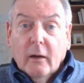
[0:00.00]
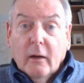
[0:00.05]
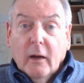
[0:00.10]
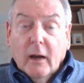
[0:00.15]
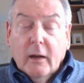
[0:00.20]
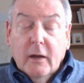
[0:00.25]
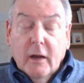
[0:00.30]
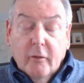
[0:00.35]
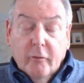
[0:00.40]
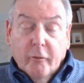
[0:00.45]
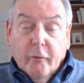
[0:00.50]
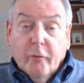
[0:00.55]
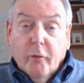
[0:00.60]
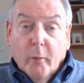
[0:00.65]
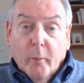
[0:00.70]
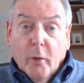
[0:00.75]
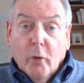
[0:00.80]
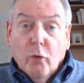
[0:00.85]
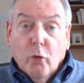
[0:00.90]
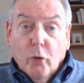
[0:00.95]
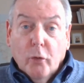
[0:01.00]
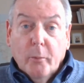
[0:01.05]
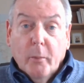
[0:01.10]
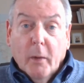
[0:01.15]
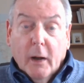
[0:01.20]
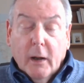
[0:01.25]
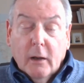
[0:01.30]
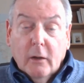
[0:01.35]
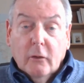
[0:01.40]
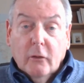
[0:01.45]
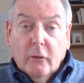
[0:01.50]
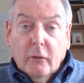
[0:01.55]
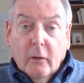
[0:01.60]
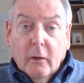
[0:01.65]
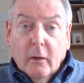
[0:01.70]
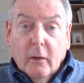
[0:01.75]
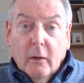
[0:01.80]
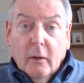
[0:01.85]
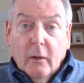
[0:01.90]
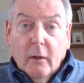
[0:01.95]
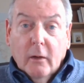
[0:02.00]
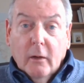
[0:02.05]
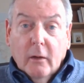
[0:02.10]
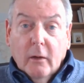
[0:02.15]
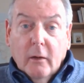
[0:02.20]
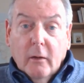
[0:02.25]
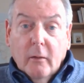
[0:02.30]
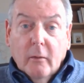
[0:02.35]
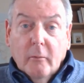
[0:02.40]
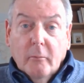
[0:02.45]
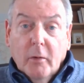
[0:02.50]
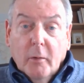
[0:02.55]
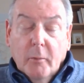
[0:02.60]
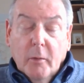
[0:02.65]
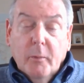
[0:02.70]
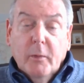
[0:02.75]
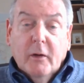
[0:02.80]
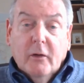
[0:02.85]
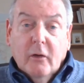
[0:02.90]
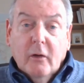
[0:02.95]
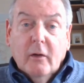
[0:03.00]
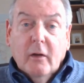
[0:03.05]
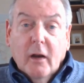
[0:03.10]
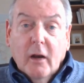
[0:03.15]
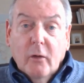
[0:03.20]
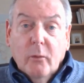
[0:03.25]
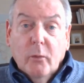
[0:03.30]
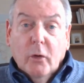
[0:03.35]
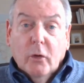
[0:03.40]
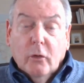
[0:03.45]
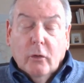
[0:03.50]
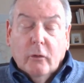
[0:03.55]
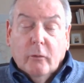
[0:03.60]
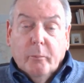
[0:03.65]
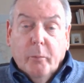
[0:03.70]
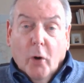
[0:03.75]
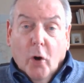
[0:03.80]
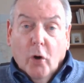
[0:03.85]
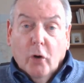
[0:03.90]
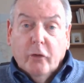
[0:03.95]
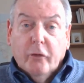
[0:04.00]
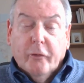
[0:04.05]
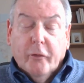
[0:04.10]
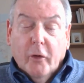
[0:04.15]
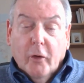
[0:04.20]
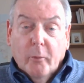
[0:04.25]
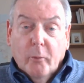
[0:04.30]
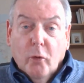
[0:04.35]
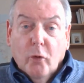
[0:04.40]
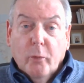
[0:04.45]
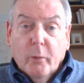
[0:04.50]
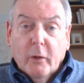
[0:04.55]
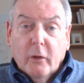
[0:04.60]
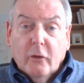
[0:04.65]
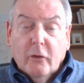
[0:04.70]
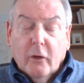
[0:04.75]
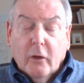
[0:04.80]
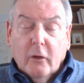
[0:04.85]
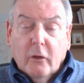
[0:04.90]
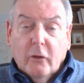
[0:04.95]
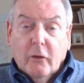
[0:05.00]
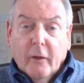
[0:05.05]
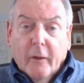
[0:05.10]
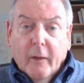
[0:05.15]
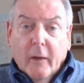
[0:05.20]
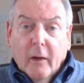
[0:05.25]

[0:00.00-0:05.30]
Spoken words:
and even from our own minds. But maybe today we could pause for a moment and